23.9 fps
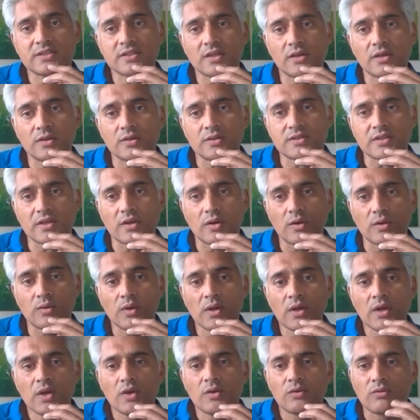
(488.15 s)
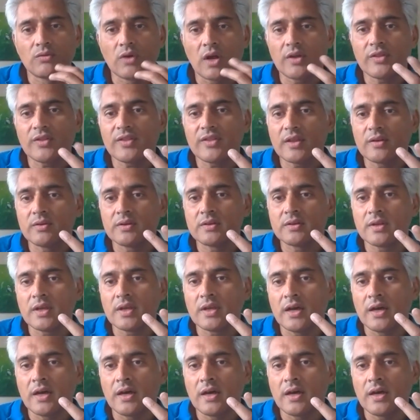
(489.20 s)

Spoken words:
So rather than